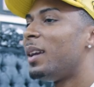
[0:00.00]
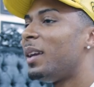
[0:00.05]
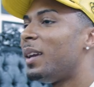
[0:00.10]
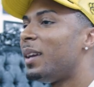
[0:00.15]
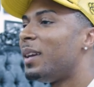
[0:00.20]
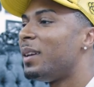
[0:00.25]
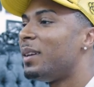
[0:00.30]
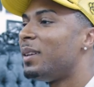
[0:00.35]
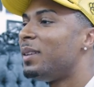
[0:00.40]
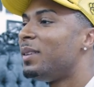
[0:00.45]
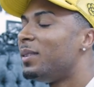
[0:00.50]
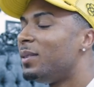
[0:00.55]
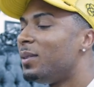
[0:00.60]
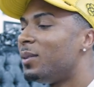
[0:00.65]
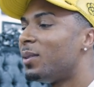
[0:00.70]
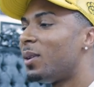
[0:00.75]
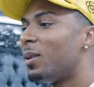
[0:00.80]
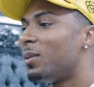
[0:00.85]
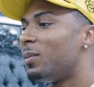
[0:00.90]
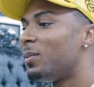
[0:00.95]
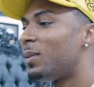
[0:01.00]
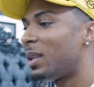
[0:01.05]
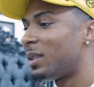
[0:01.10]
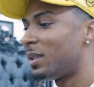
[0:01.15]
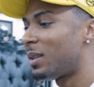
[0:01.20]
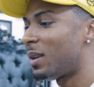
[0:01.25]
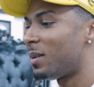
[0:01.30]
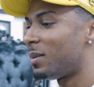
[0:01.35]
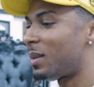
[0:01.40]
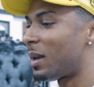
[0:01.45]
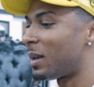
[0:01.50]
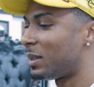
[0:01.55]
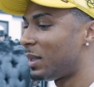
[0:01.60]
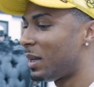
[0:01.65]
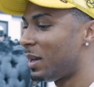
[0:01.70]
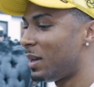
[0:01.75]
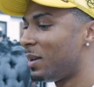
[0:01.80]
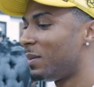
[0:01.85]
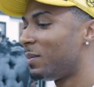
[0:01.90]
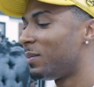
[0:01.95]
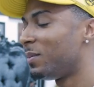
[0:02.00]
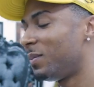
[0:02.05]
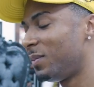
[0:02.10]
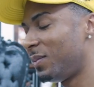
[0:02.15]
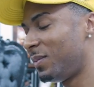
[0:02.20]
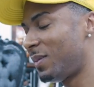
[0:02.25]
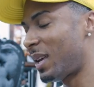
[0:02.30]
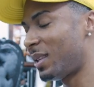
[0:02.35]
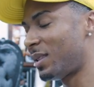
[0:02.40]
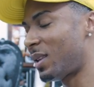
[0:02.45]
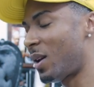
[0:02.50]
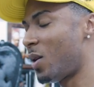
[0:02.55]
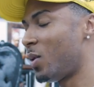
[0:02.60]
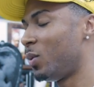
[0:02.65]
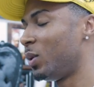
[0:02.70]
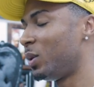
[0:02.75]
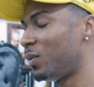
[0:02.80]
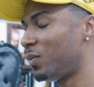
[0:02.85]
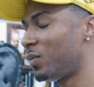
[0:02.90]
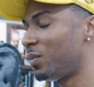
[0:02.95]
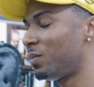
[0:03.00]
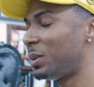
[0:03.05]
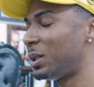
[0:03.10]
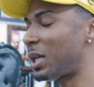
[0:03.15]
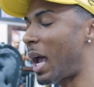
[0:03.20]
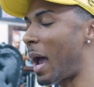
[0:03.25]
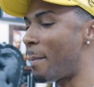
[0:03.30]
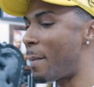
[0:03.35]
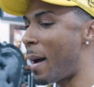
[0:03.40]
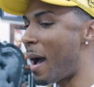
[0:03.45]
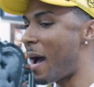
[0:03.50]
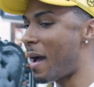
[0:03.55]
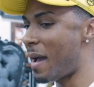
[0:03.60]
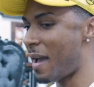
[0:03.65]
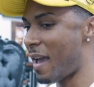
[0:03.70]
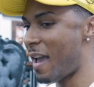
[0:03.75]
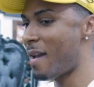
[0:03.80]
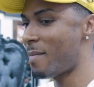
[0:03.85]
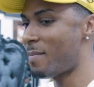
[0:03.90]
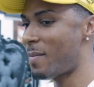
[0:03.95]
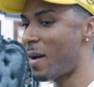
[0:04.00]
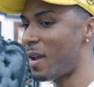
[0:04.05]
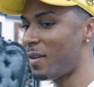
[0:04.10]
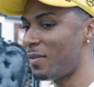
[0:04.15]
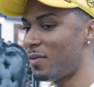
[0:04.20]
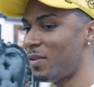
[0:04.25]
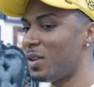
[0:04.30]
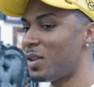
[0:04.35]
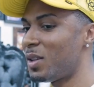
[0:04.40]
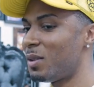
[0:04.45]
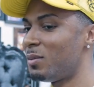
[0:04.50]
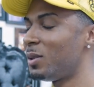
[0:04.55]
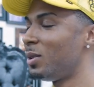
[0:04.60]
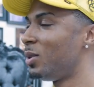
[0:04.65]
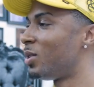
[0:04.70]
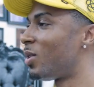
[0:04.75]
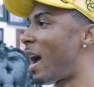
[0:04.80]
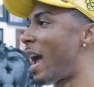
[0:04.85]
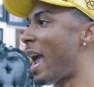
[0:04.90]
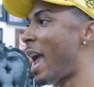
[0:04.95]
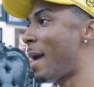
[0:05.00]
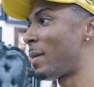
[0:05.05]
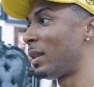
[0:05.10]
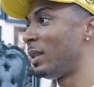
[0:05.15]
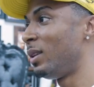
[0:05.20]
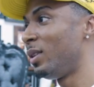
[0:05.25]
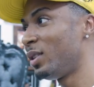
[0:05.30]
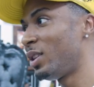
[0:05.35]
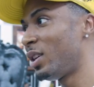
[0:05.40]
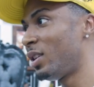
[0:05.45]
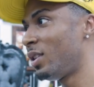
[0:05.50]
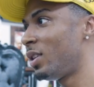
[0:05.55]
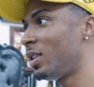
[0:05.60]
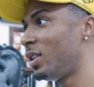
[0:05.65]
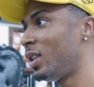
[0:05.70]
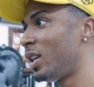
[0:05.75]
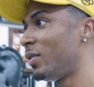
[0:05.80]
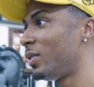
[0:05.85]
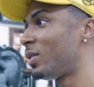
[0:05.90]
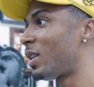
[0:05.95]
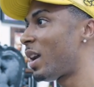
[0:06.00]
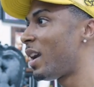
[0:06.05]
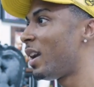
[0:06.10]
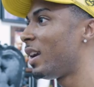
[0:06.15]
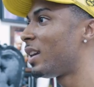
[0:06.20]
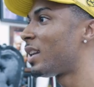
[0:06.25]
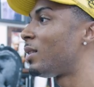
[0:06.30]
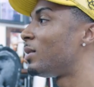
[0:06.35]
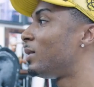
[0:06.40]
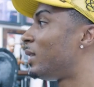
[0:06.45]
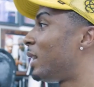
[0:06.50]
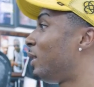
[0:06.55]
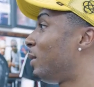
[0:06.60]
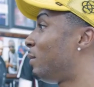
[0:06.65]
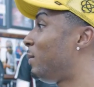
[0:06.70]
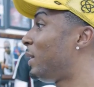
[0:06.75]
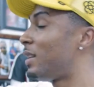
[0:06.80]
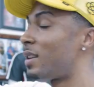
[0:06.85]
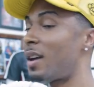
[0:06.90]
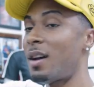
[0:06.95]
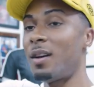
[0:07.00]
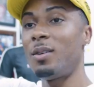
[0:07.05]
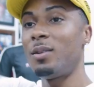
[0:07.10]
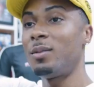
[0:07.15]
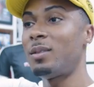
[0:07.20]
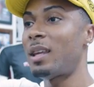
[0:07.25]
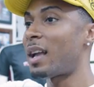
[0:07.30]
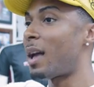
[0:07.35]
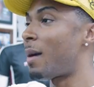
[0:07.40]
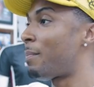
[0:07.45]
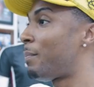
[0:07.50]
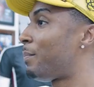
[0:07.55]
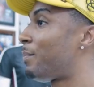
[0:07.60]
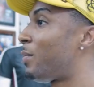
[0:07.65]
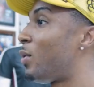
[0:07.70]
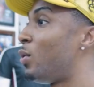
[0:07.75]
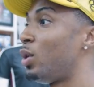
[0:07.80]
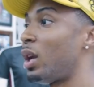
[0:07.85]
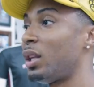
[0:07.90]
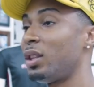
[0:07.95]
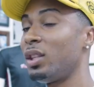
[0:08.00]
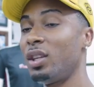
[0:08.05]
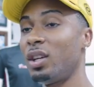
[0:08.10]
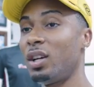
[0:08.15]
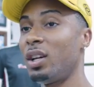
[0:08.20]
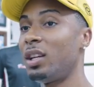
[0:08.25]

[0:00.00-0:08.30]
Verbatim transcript: and you know that song. Like I said, that song was shot by Half Pint Film. Mm-hmm. You know, I had my little gun and everything, and I was letting it be known. Like, I pulled out the